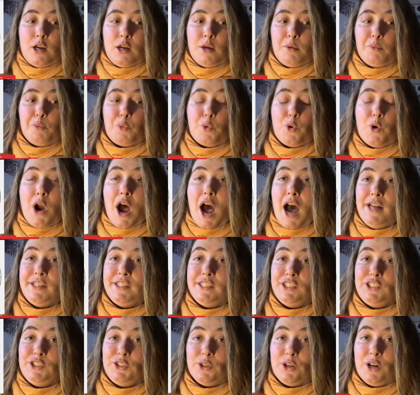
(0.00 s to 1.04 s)

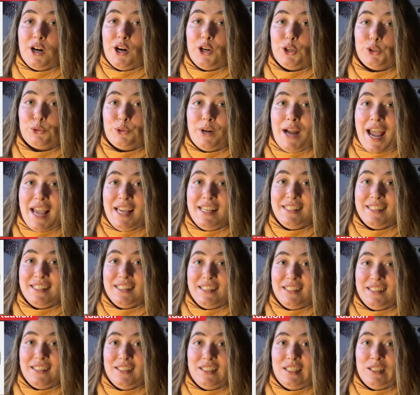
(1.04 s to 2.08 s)
broaden your
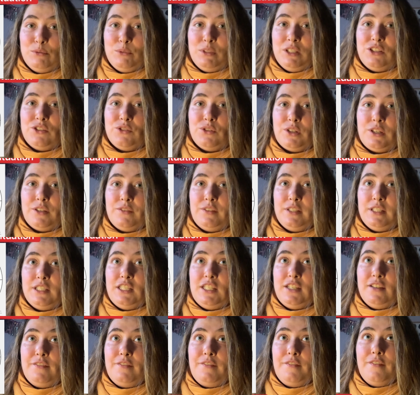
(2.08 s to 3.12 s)
horizon with sort of a
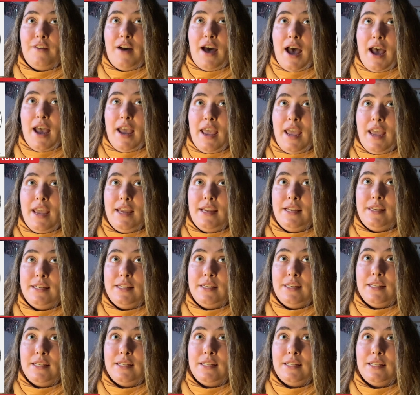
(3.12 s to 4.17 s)

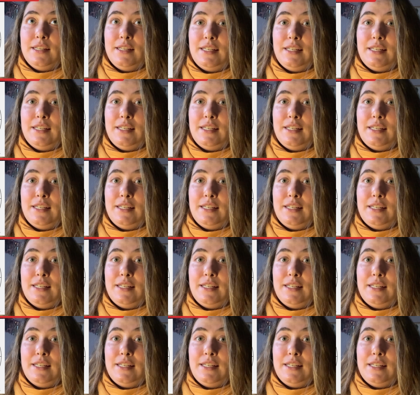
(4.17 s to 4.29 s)
divine